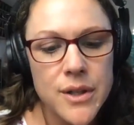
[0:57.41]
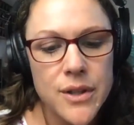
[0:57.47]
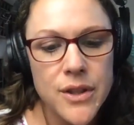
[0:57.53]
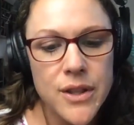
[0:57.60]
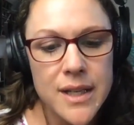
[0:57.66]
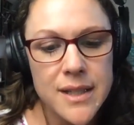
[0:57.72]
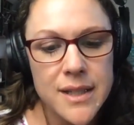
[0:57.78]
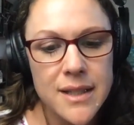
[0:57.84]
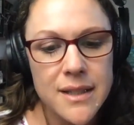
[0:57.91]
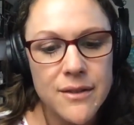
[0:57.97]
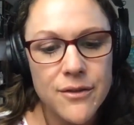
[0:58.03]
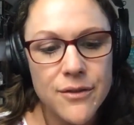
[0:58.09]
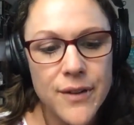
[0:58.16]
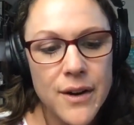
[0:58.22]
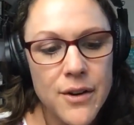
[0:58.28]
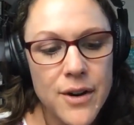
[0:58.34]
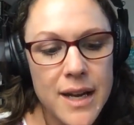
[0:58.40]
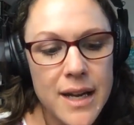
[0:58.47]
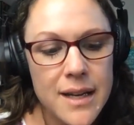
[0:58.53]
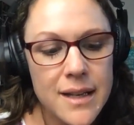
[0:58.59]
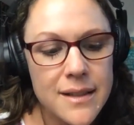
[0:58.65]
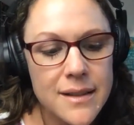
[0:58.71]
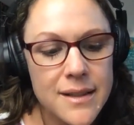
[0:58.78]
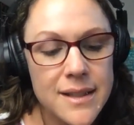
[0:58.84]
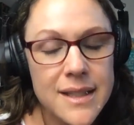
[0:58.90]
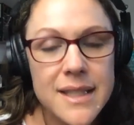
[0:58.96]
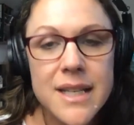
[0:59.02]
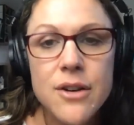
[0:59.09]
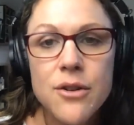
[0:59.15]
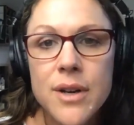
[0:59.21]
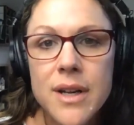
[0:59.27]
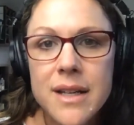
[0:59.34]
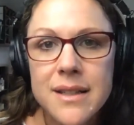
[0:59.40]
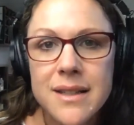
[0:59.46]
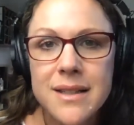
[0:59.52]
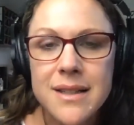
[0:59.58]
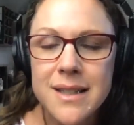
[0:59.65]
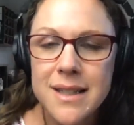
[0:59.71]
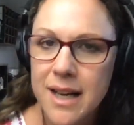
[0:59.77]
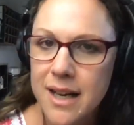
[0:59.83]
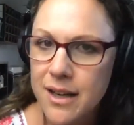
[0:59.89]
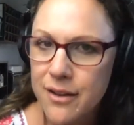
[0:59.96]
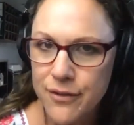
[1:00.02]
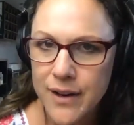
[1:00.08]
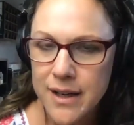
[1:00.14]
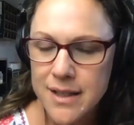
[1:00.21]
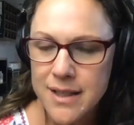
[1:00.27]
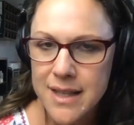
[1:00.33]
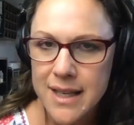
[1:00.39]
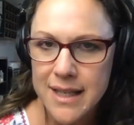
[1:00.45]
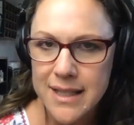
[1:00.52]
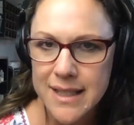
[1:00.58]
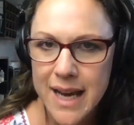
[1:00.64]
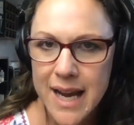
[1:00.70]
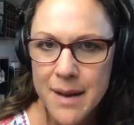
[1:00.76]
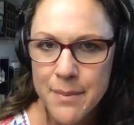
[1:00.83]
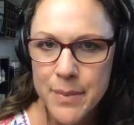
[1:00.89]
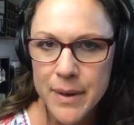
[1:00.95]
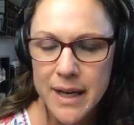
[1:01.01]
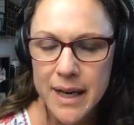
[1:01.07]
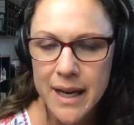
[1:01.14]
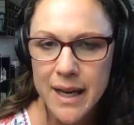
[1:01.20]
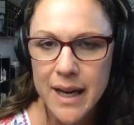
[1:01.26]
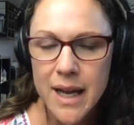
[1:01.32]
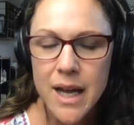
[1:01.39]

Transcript: this very serious side effect that is happening